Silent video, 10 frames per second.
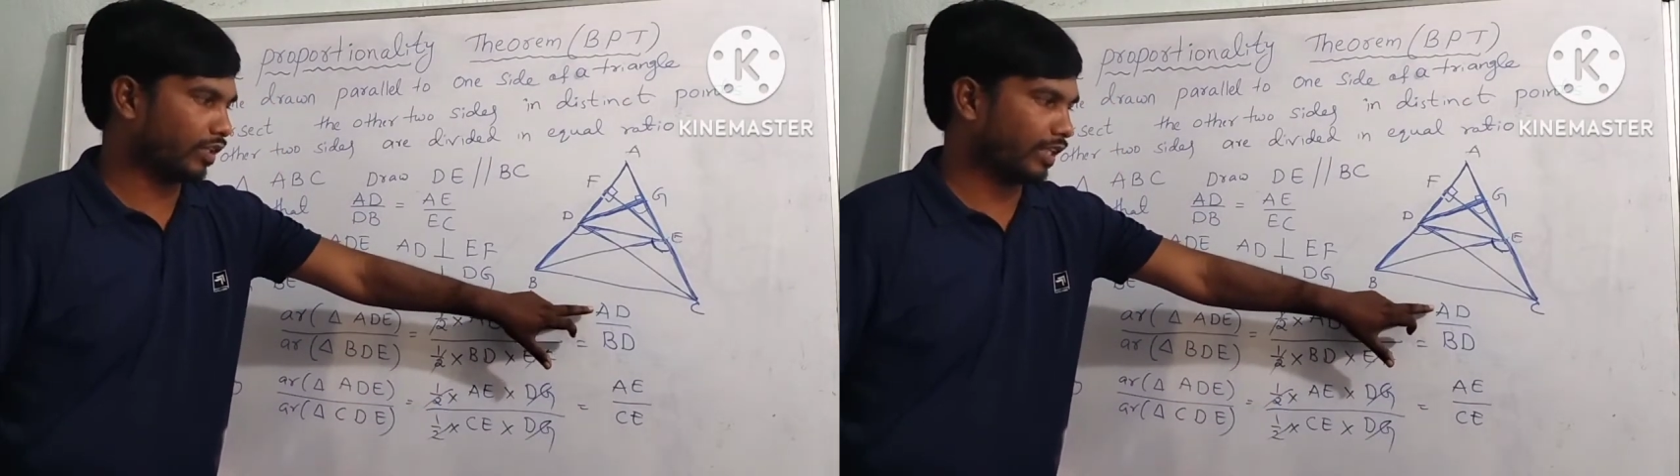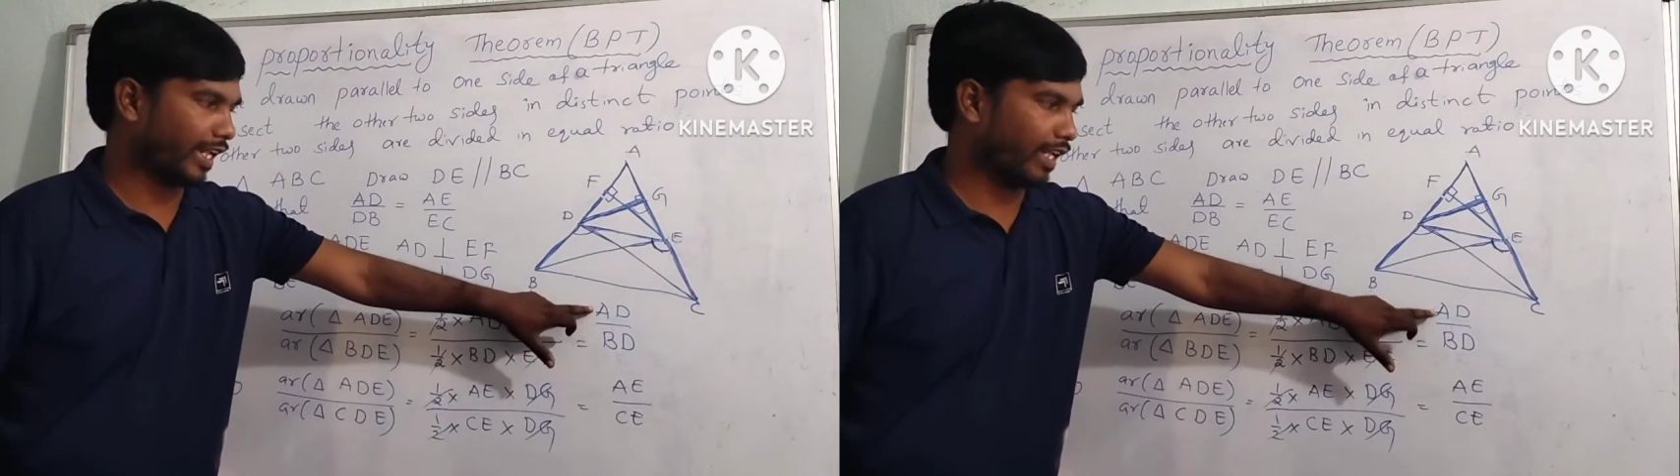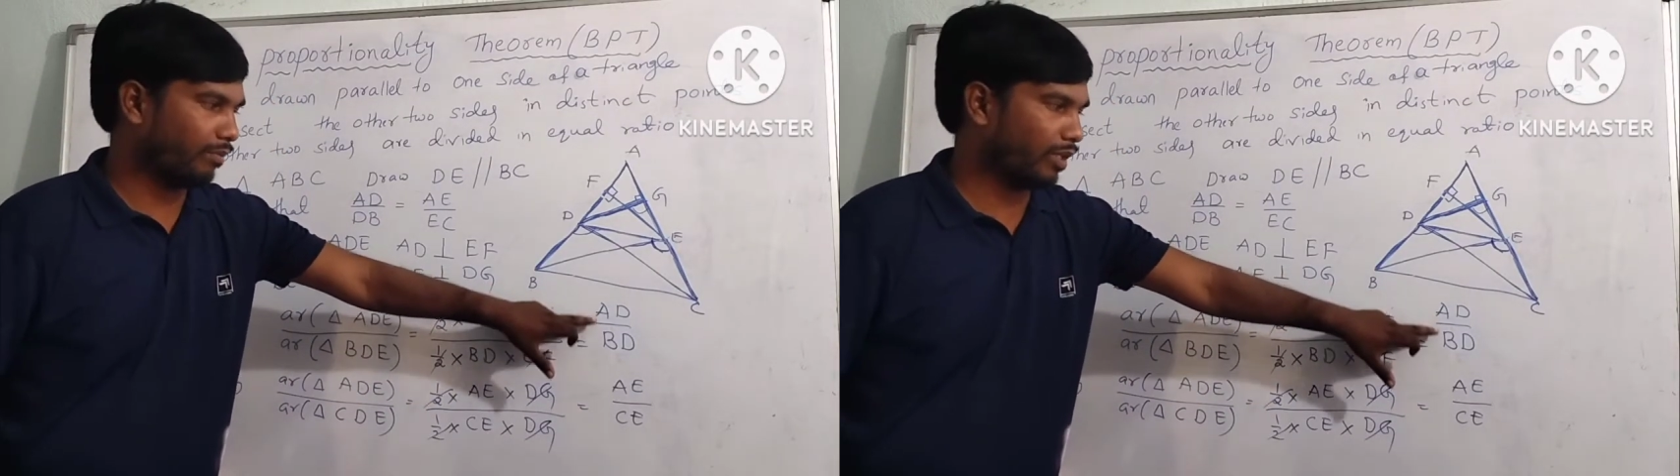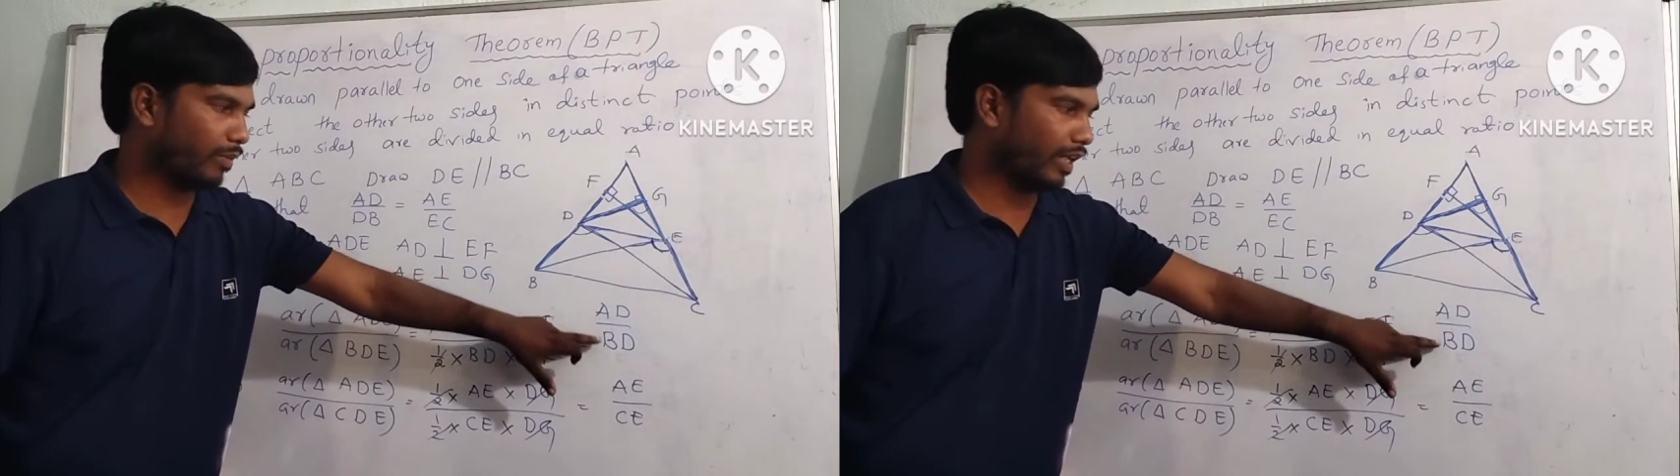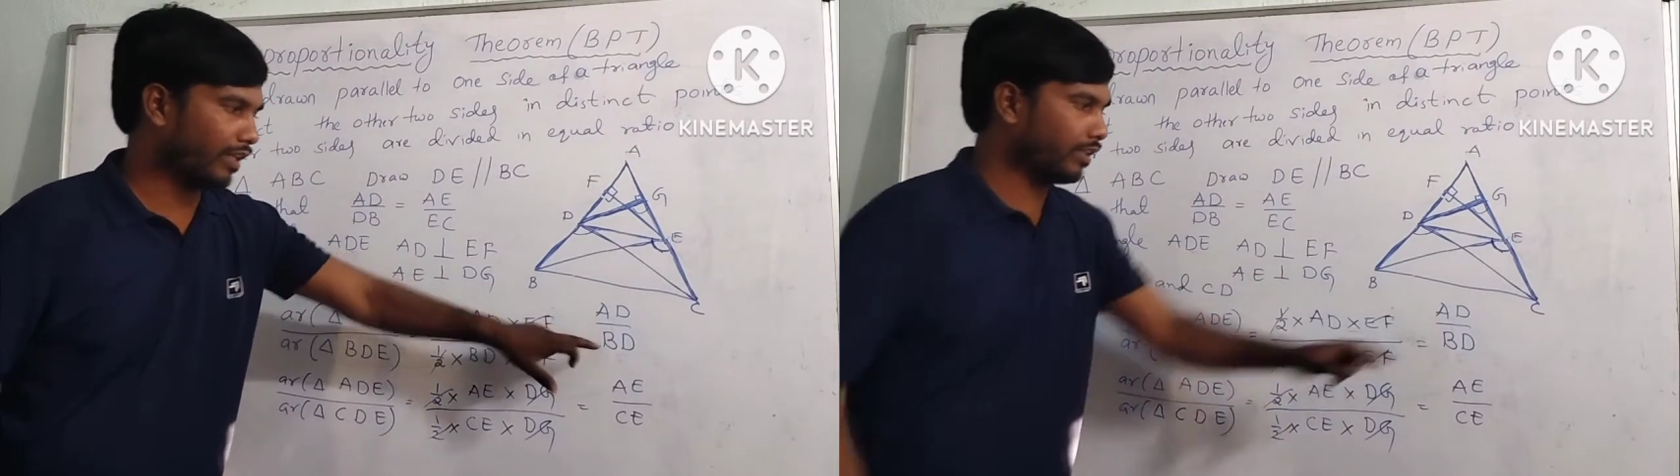by,
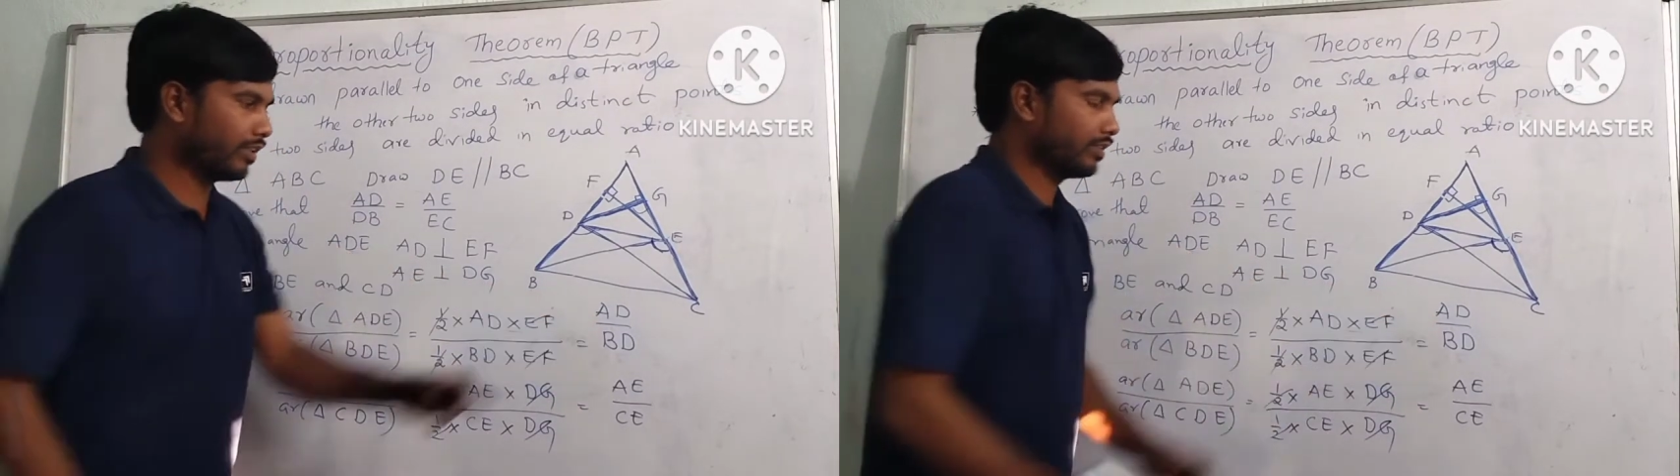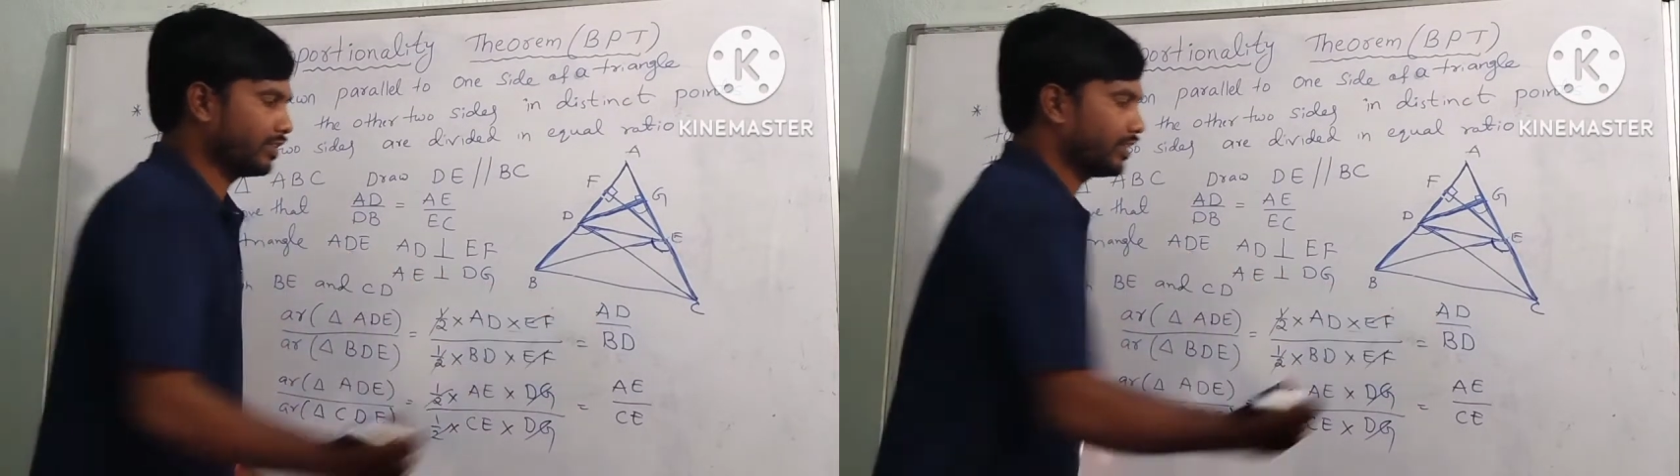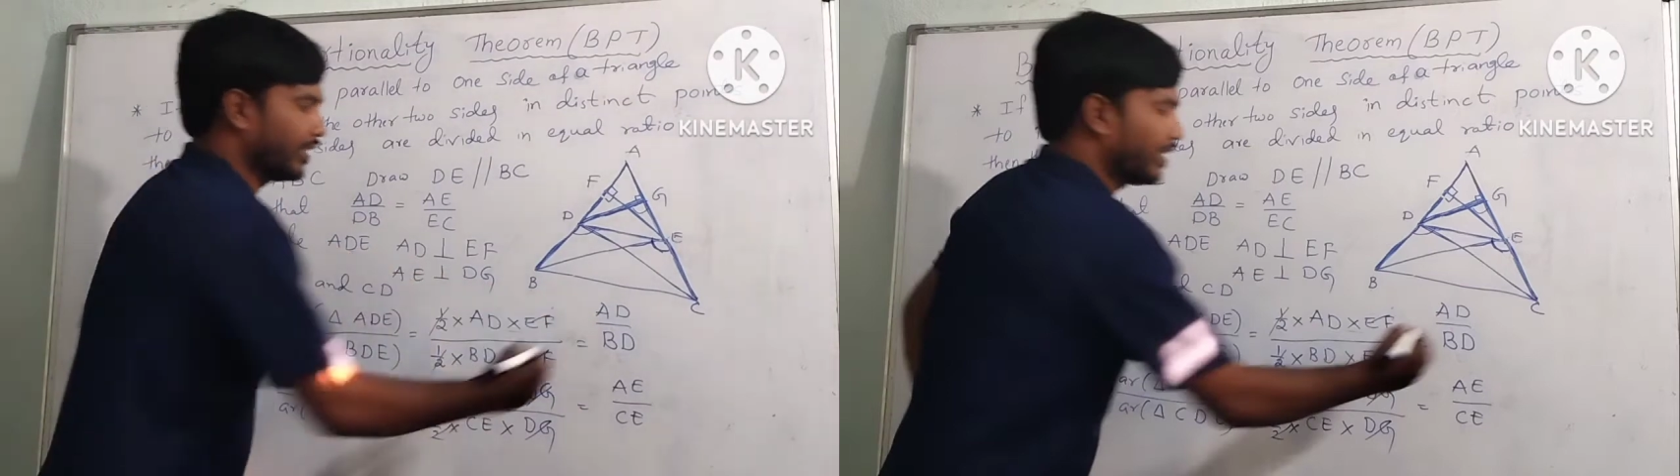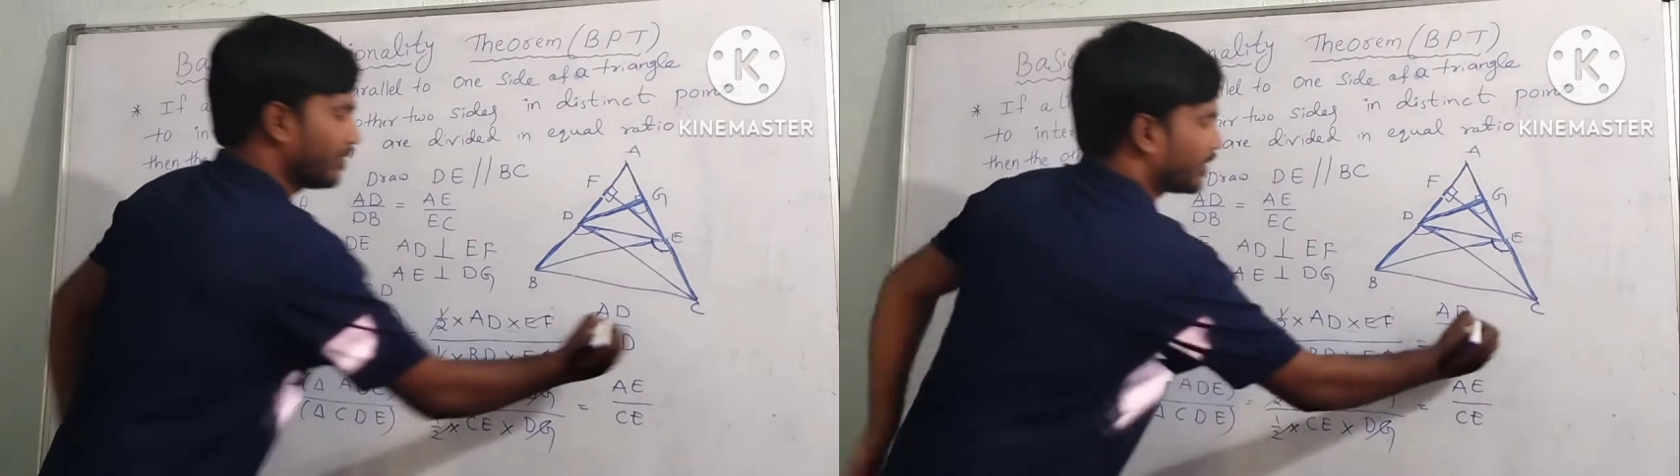this is equation.